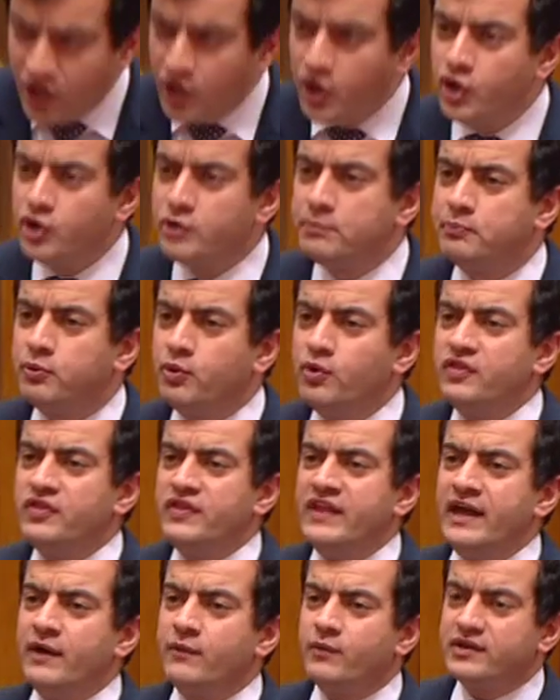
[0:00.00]
who
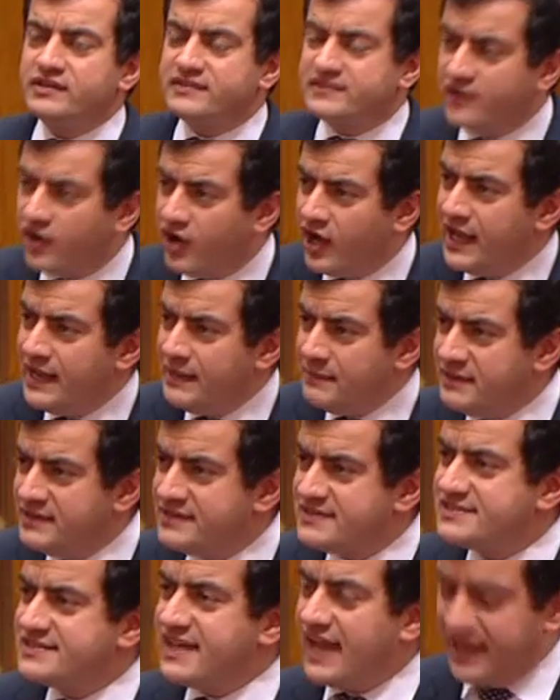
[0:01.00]
put their
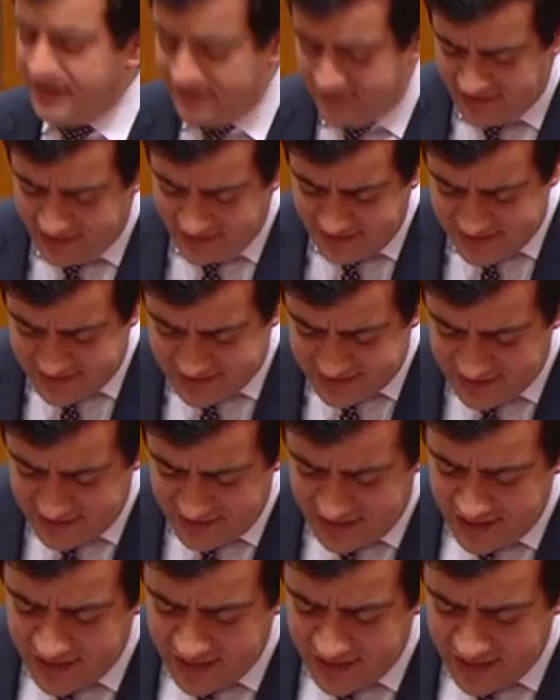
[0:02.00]
retirement savings